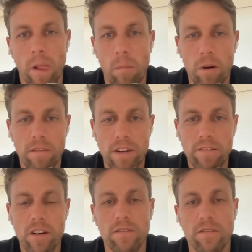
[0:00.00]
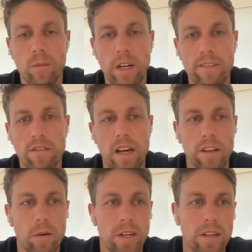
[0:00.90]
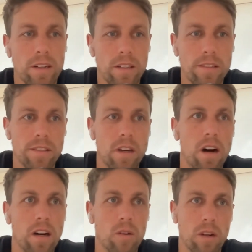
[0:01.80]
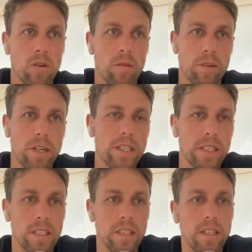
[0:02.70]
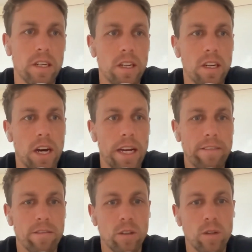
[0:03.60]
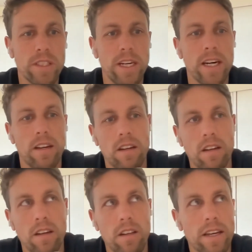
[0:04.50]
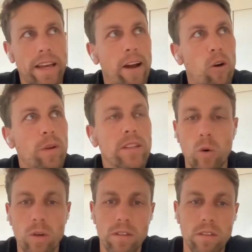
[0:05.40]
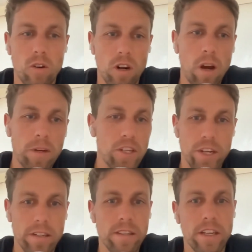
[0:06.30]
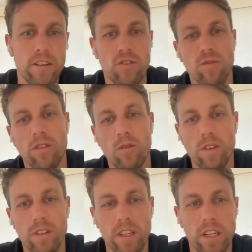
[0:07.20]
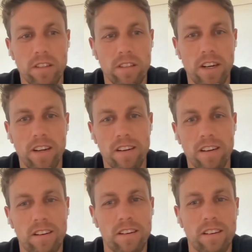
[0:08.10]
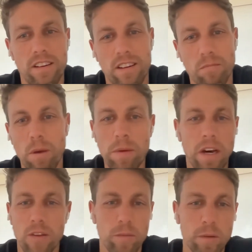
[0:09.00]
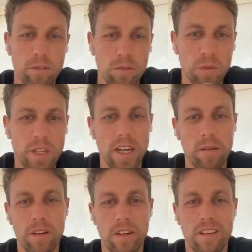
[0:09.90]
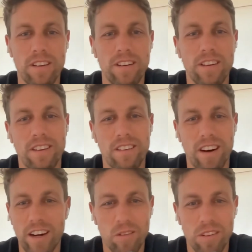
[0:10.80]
But when I've evaluated a stock or a corporation, I never looked at like how many tokens or how many shares they issued over the years, right? Maybe other people do that, but I don't.